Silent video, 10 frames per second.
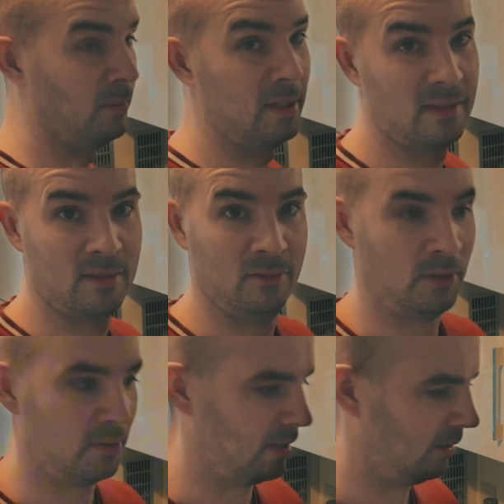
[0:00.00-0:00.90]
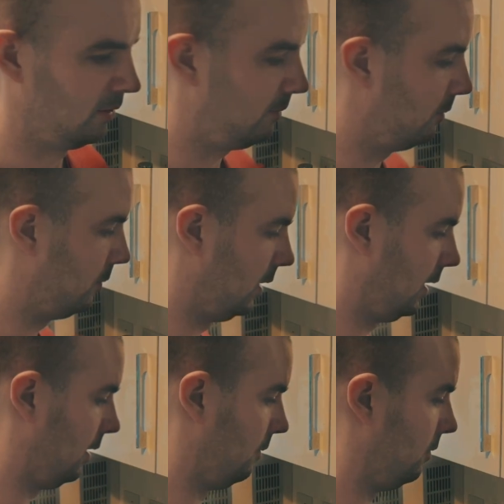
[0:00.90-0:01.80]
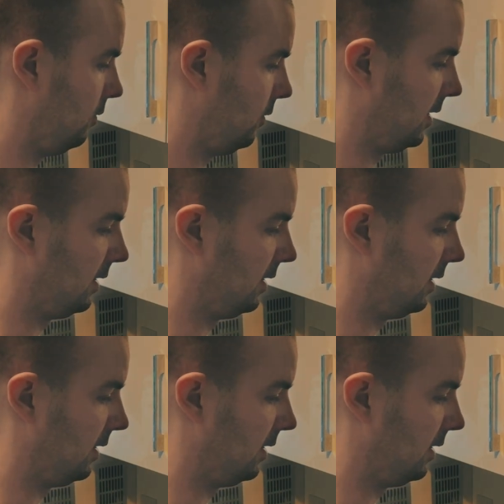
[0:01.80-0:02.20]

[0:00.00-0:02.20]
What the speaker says: when it's still roasting hot, but once